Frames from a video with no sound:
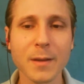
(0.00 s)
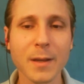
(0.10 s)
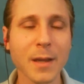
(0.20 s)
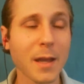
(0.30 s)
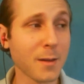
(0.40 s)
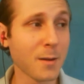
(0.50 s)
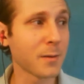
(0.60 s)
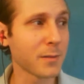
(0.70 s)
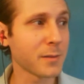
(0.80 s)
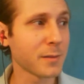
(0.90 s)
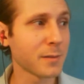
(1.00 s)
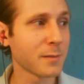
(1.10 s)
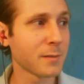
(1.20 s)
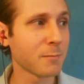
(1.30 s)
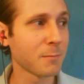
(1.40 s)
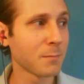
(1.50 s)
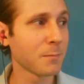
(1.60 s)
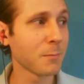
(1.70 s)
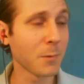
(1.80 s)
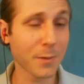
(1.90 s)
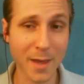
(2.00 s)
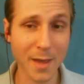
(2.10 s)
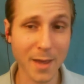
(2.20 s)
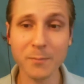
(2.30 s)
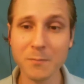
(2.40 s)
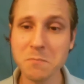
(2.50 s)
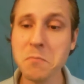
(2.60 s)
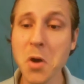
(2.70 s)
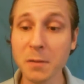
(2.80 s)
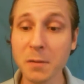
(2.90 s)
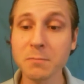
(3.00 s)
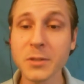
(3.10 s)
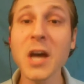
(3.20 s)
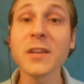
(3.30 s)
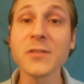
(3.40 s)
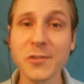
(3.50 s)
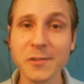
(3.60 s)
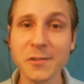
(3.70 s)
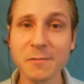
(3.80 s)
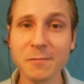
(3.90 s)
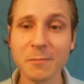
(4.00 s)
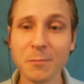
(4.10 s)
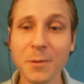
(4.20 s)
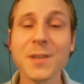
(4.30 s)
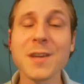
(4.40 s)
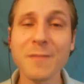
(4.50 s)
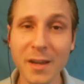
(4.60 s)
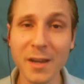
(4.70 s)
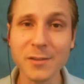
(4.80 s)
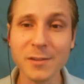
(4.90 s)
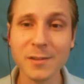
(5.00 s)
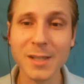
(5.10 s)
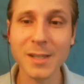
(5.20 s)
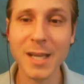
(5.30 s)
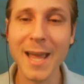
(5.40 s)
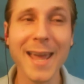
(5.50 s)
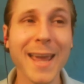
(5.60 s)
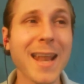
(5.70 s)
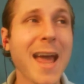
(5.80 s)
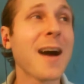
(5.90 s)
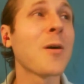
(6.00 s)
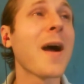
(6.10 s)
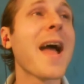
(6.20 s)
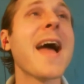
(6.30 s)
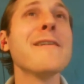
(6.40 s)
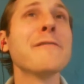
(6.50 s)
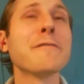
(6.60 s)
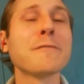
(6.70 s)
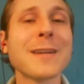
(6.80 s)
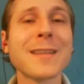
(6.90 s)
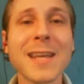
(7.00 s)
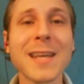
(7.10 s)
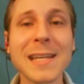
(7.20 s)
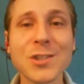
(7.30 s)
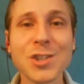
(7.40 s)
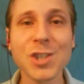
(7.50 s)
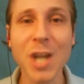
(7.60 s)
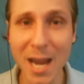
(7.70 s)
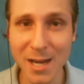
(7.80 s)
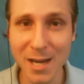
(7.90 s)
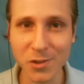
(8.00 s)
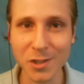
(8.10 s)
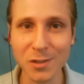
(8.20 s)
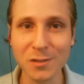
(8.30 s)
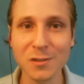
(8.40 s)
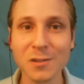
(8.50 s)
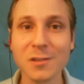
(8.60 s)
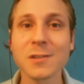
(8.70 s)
And notice what that part does with the advice and how everything changes.